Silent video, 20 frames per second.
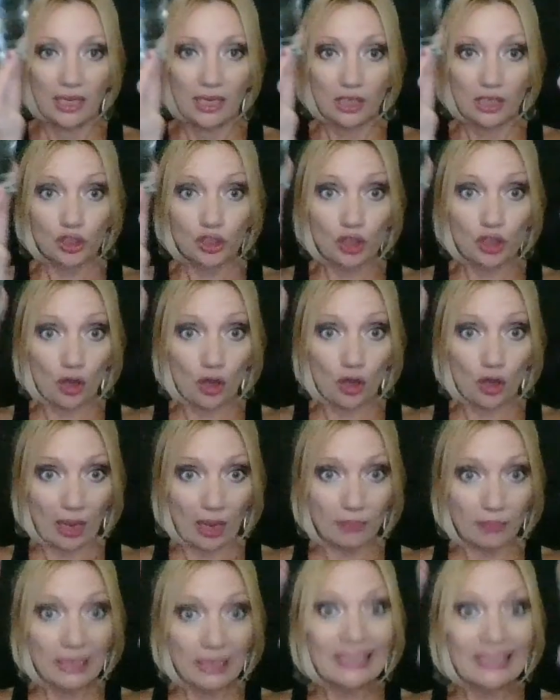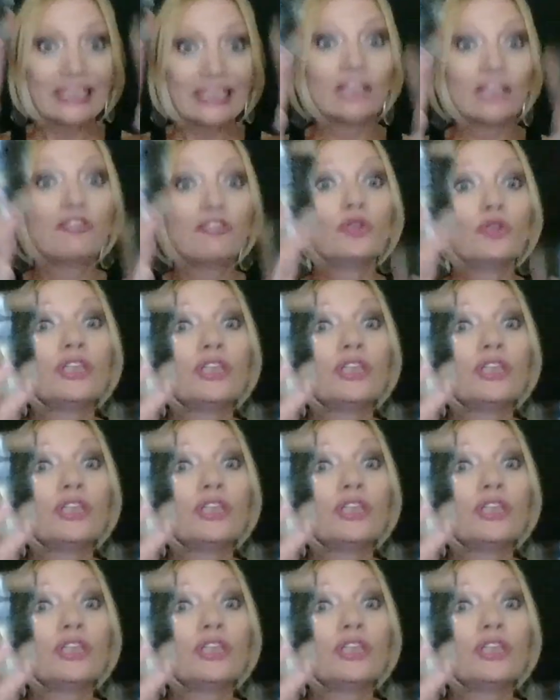So I'm going to give you